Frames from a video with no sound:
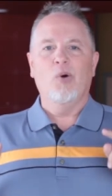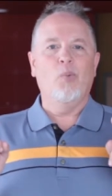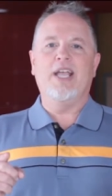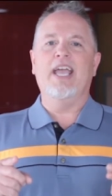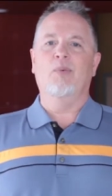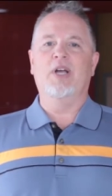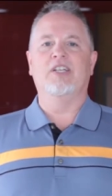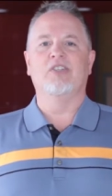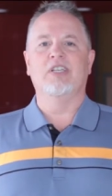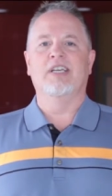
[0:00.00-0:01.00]
We can't wait
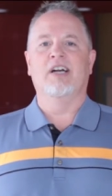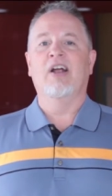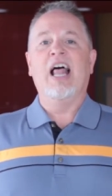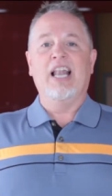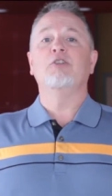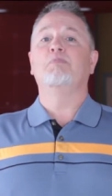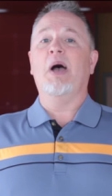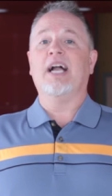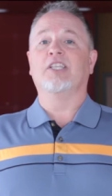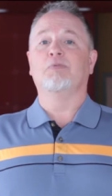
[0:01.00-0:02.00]
to see you there. Let's
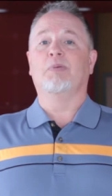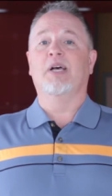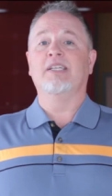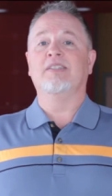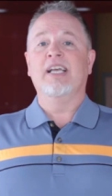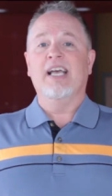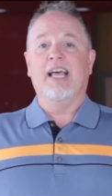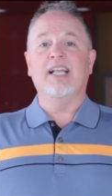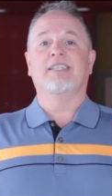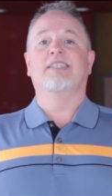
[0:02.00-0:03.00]
pack this place
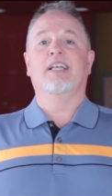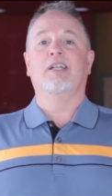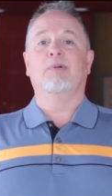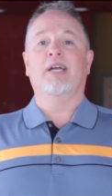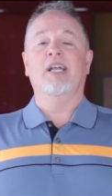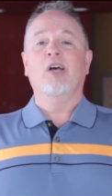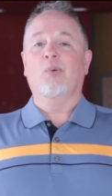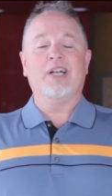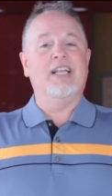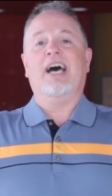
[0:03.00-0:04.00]
and let's celebrate
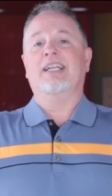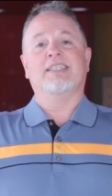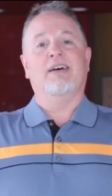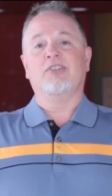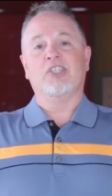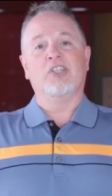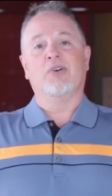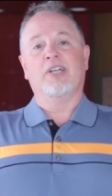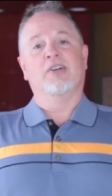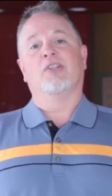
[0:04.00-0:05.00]
what God is obviously
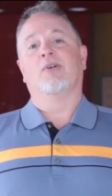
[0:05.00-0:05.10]
doing here at The